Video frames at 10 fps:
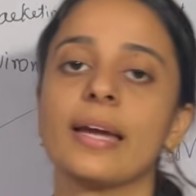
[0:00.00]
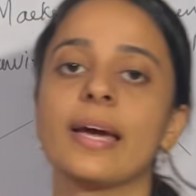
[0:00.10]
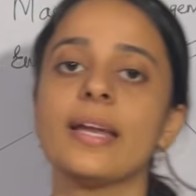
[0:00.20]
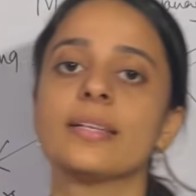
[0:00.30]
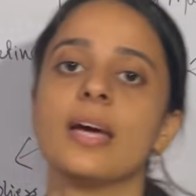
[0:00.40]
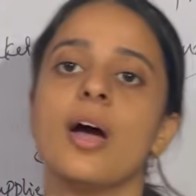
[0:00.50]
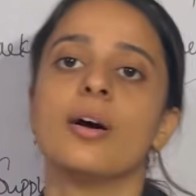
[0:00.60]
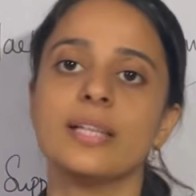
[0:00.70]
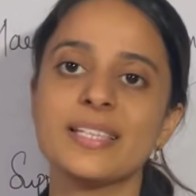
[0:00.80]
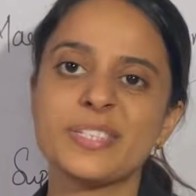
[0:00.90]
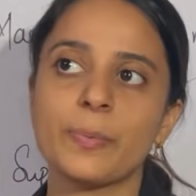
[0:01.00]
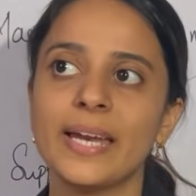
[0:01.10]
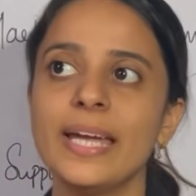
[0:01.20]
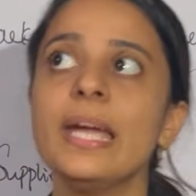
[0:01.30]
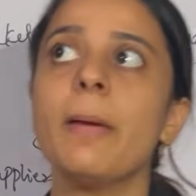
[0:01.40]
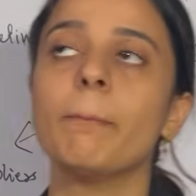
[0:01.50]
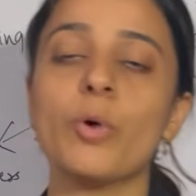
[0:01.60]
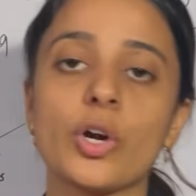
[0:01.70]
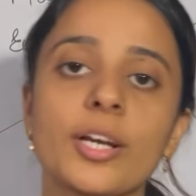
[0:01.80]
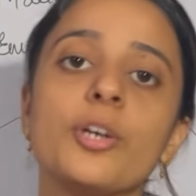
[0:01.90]
Correct? It's very
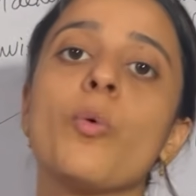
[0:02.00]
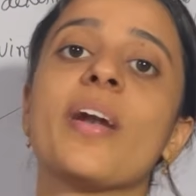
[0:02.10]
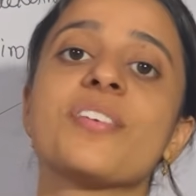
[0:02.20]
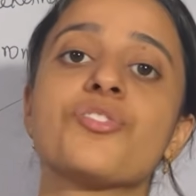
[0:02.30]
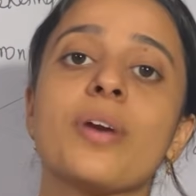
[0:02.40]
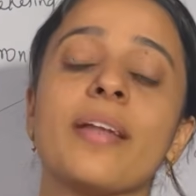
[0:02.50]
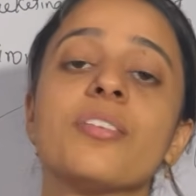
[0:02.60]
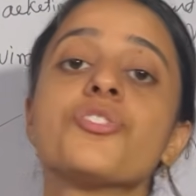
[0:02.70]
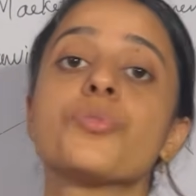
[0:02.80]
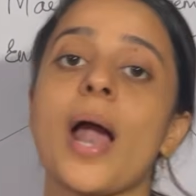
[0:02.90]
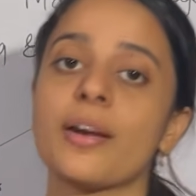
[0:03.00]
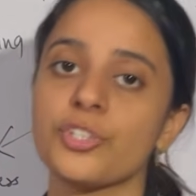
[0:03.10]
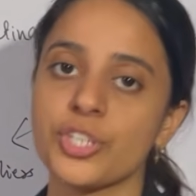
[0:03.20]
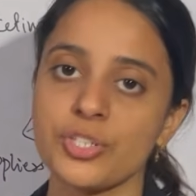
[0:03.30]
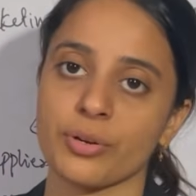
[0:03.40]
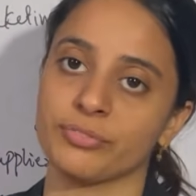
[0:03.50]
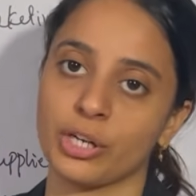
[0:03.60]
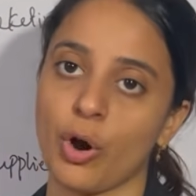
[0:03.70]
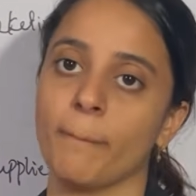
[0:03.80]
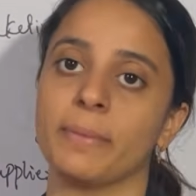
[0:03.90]
important to understand the strategies of the
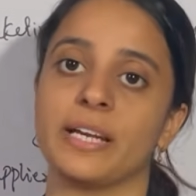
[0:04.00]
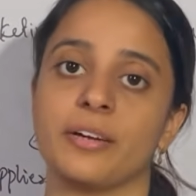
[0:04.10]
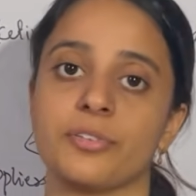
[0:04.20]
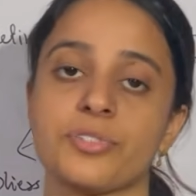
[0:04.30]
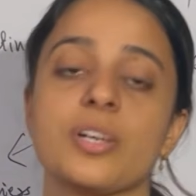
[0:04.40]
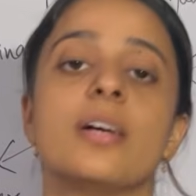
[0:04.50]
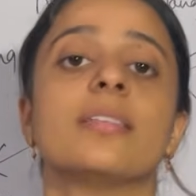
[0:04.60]
competitors,